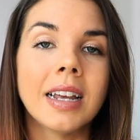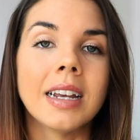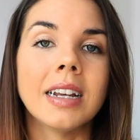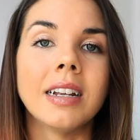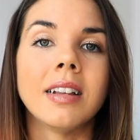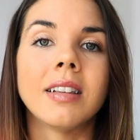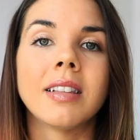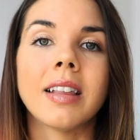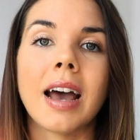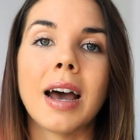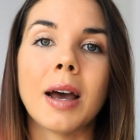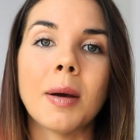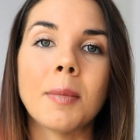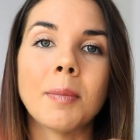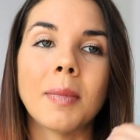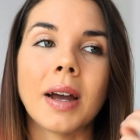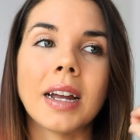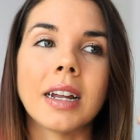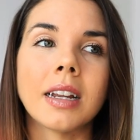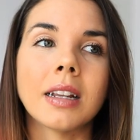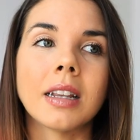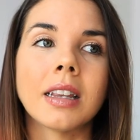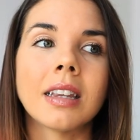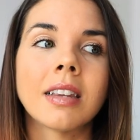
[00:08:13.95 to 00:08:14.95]
is that
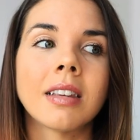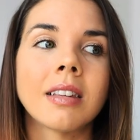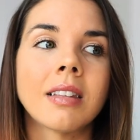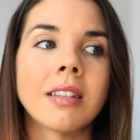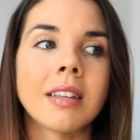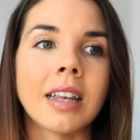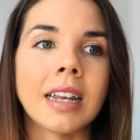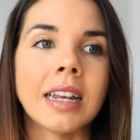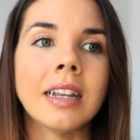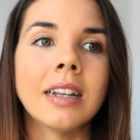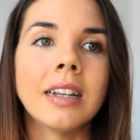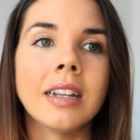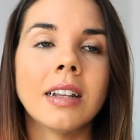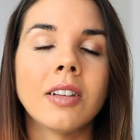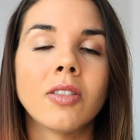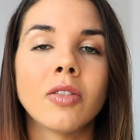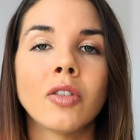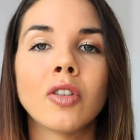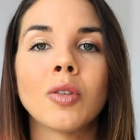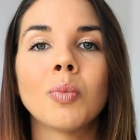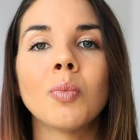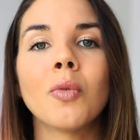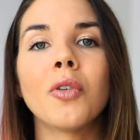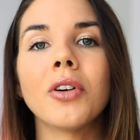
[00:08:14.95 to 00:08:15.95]
my scene
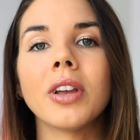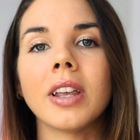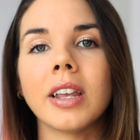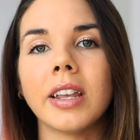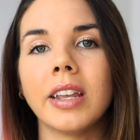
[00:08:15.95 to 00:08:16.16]
is just more